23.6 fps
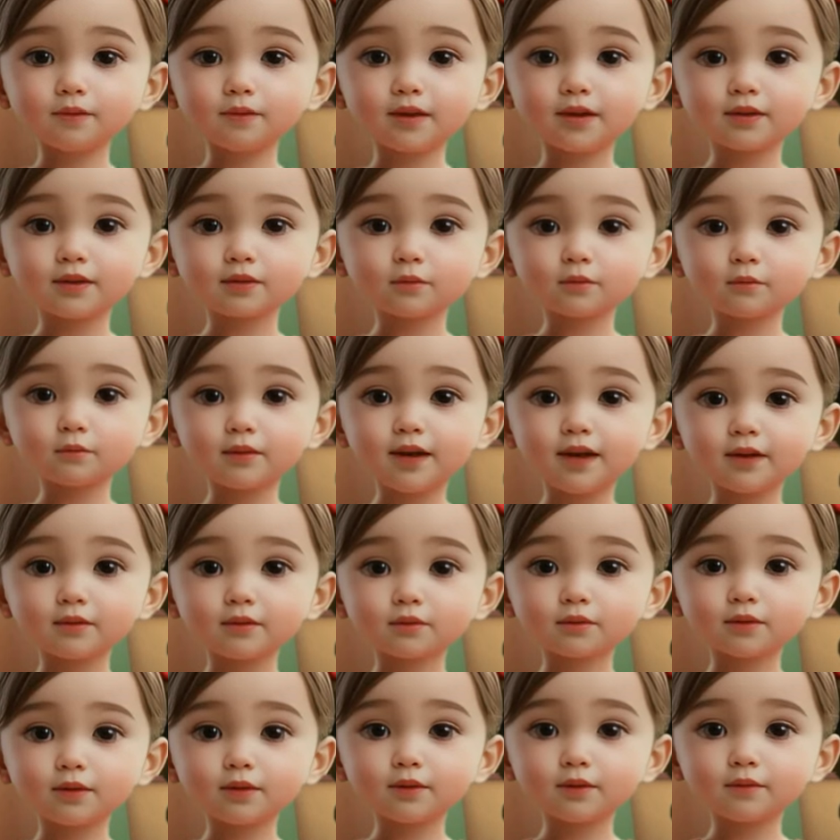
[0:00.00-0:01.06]

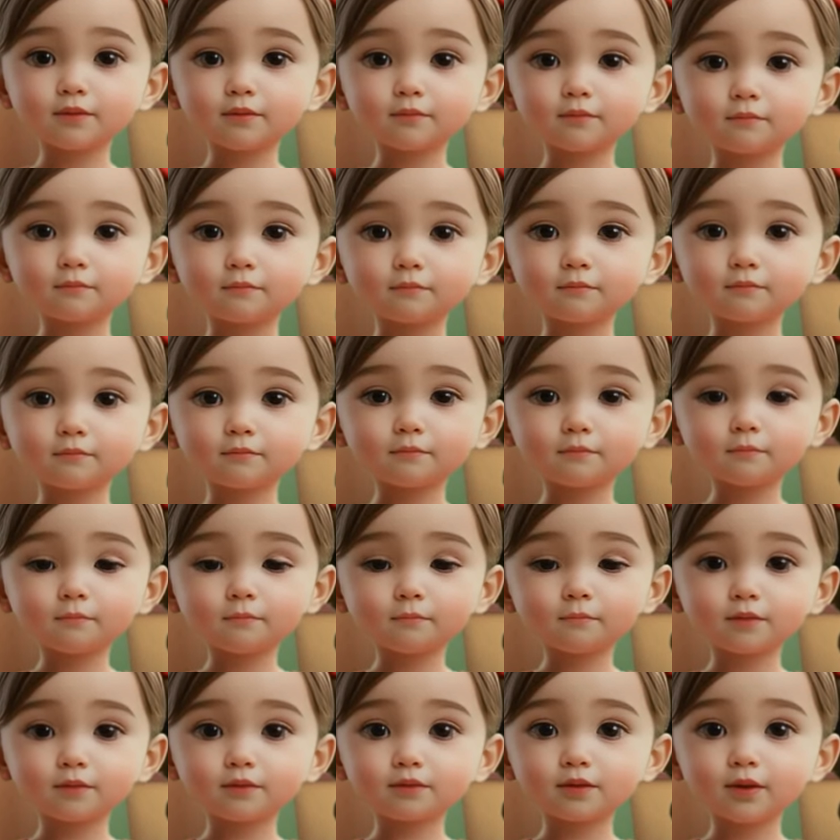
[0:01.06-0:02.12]
Introduction.
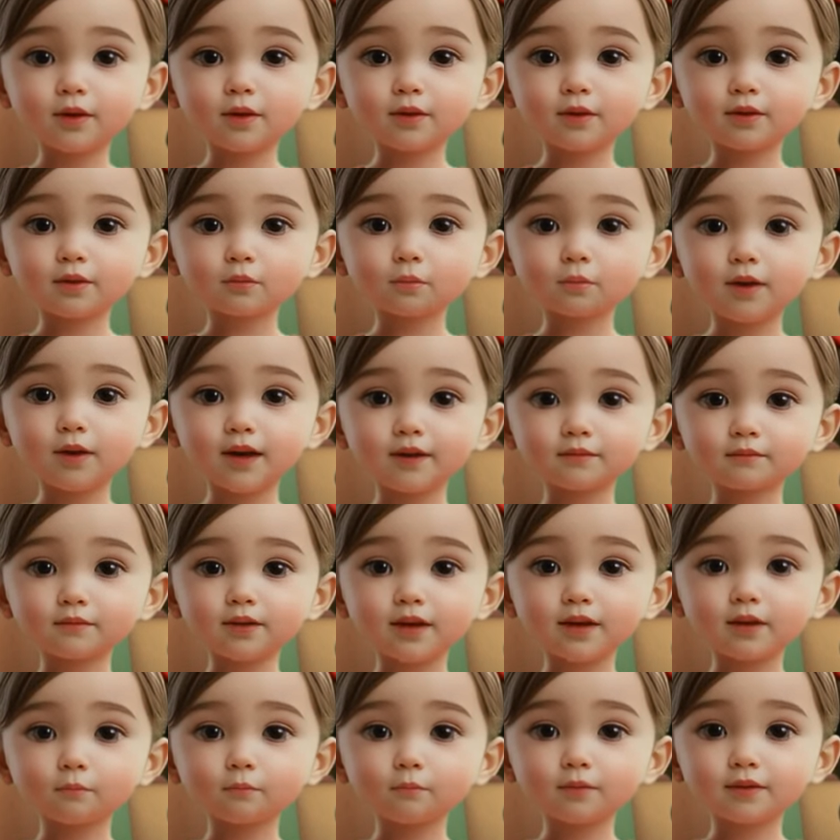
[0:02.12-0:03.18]
Start your
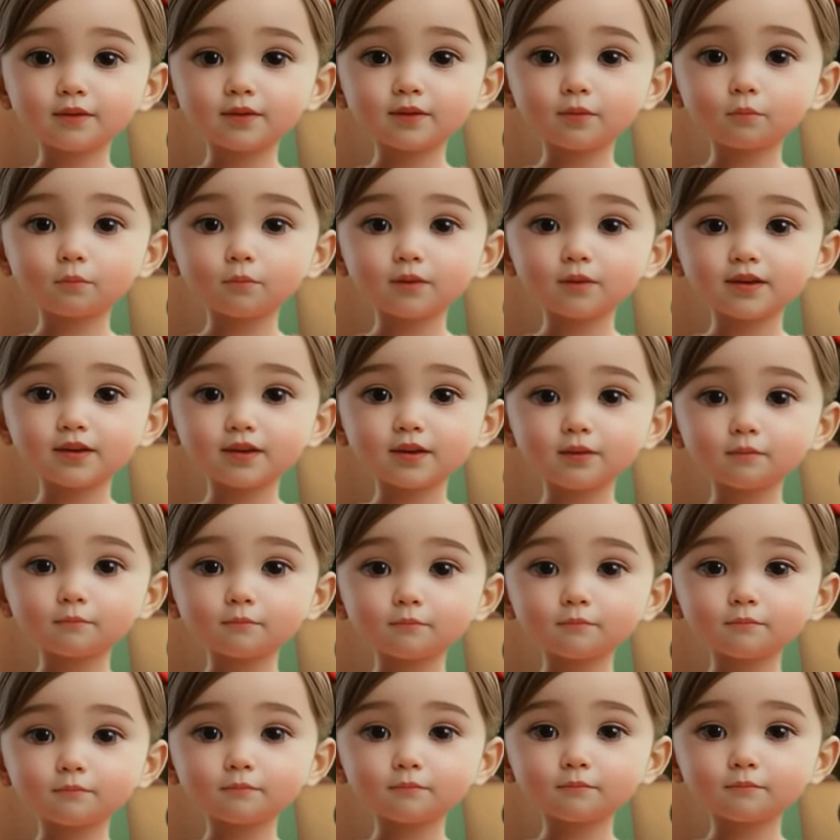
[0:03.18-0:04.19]
essay with a greeting.